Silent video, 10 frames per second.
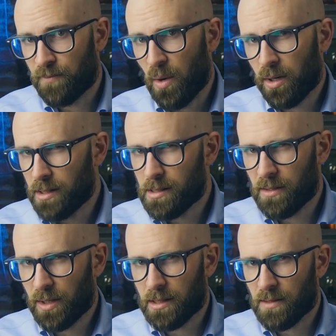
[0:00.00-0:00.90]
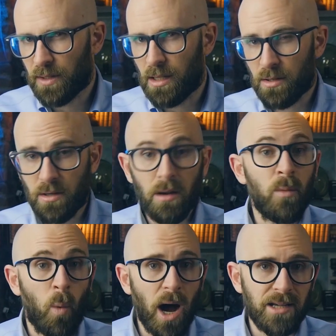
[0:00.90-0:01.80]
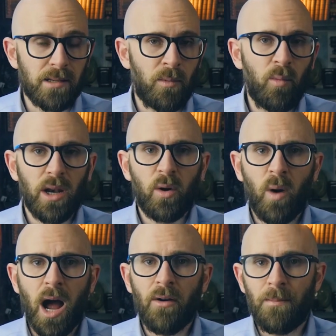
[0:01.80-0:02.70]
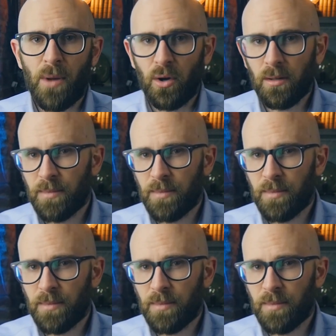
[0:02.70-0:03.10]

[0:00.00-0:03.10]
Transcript: No one has definitively shown why someone will acquire a mole,